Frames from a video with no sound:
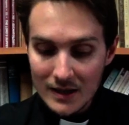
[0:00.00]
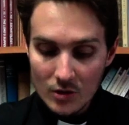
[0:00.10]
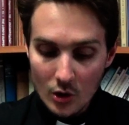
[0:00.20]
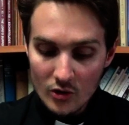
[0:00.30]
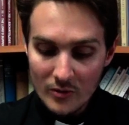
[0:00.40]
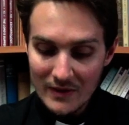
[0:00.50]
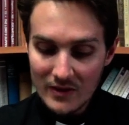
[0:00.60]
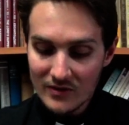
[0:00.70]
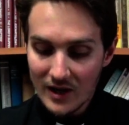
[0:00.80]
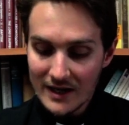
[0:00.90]
he talks about
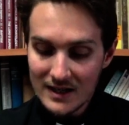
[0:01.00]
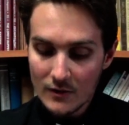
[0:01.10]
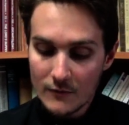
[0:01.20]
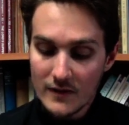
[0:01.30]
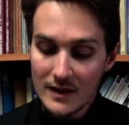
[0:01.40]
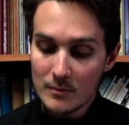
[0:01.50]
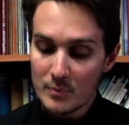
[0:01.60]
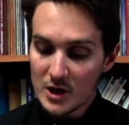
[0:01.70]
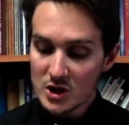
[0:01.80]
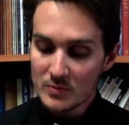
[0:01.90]
this idea of the
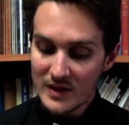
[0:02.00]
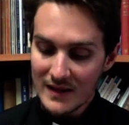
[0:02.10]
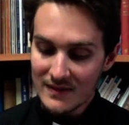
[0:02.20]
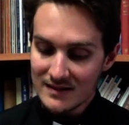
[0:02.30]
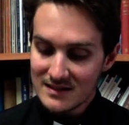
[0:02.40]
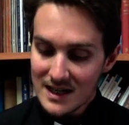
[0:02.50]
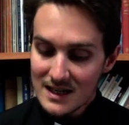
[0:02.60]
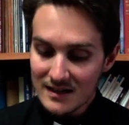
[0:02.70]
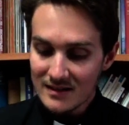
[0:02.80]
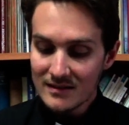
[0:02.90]
bishops and the
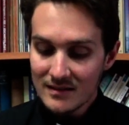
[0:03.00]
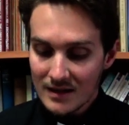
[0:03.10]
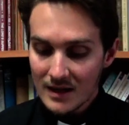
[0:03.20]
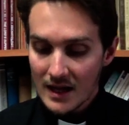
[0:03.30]
deacons,